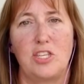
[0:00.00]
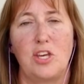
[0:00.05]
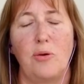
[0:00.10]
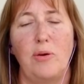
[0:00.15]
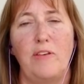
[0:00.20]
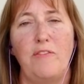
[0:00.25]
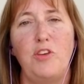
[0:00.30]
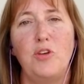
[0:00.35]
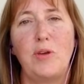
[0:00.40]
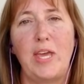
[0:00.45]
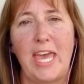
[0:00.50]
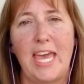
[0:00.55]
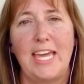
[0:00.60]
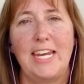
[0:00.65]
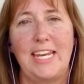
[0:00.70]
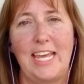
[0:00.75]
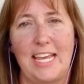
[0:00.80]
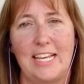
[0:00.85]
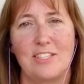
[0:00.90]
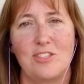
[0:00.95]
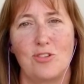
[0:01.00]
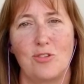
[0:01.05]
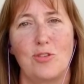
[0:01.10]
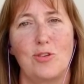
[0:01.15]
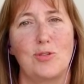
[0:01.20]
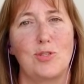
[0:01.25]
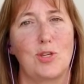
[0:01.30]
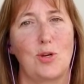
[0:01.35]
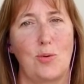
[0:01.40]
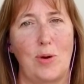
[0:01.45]
So if you can't answer
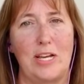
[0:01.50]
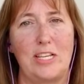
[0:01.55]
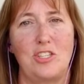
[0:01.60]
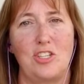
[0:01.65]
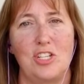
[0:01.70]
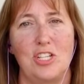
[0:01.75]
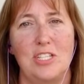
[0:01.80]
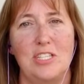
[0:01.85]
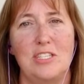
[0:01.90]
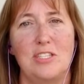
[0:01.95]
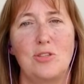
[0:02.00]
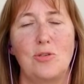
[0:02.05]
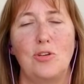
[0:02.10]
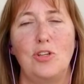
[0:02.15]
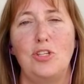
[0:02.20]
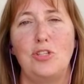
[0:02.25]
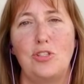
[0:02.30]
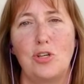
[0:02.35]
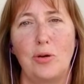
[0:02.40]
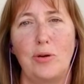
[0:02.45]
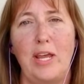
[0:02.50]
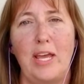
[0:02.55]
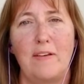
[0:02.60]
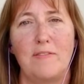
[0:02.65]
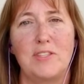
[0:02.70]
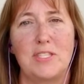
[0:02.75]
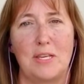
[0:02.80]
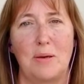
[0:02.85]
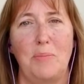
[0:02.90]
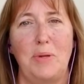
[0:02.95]
those questions, or you don't
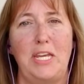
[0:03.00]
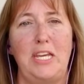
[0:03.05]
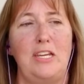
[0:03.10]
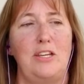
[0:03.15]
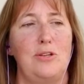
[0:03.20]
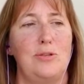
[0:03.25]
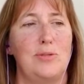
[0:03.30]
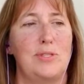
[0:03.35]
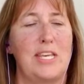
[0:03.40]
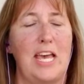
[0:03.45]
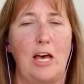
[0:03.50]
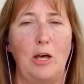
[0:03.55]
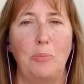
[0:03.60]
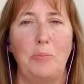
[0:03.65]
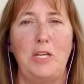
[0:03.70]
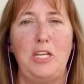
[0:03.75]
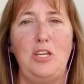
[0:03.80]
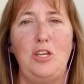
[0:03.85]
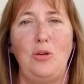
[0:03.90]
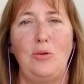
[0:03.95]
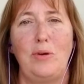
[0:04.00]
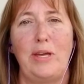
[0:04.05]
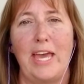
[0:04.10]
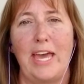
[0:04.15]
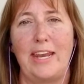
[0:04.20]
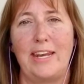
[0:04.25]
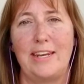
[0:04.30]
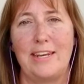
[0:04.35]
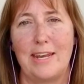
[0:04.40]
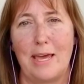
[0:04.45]
have somebody who's helping you
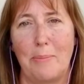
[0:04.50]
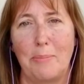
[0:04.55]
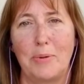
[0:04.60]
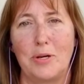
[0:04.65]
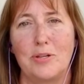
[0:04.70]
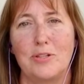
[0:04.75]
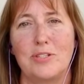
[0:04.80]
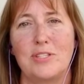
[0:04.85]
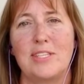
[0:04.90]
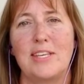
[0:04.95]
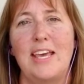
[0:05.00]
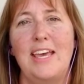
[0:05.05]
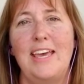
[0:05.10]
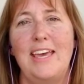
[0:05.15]
get numbers